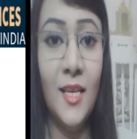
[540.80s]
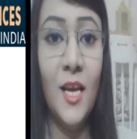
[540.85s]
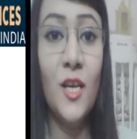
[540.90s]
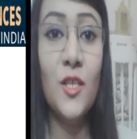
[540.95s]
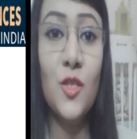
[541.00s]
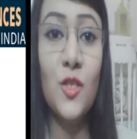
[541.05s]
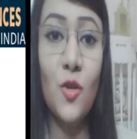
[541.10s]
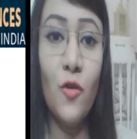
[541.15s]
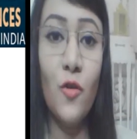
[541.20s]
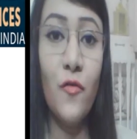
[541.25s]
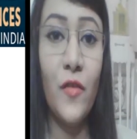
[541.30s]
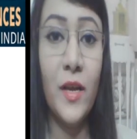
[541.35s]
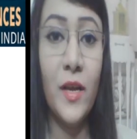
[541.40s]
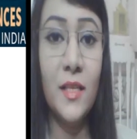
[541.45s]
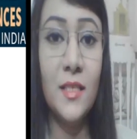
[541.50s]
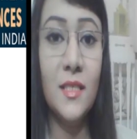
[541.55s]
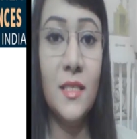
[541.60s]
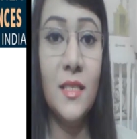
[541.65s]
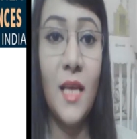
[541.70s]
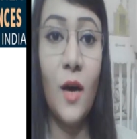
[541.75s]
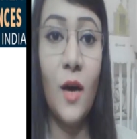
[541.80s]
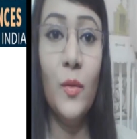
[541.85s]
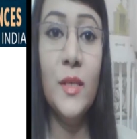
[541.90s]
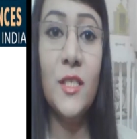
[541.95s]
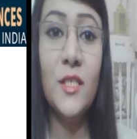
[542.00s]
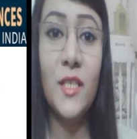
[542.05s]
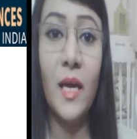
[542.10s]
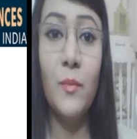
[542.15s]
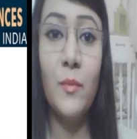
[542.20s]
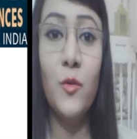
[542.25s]
So friends, now it's
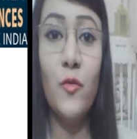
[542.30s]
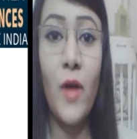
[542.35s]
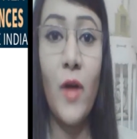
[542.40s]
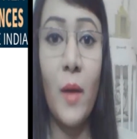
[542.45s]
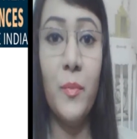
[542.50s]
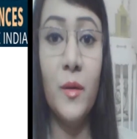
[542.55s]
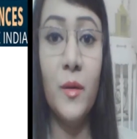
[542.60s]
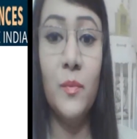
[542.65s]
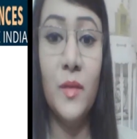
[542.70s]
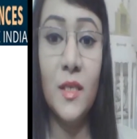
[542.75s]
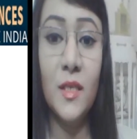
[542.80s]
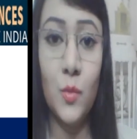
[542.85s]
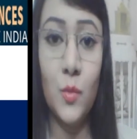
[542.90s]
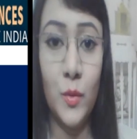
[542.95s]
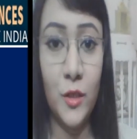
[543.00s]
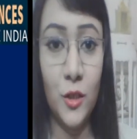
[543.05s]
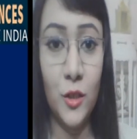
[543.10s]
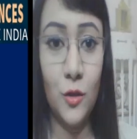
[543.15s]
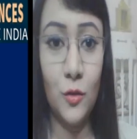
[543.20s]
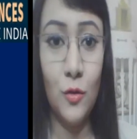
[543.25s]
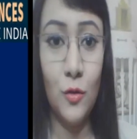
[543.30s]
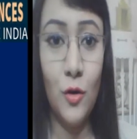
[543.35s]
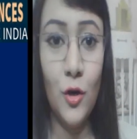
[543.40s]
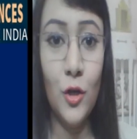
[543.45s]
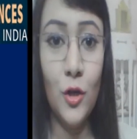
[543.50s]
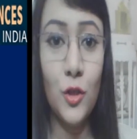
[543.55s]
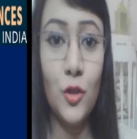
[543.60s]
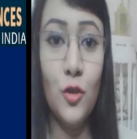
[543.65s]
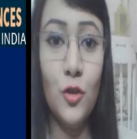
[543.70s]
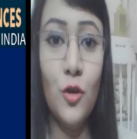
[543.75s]
time to wrap up this video.
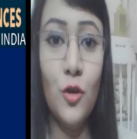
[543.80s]
To know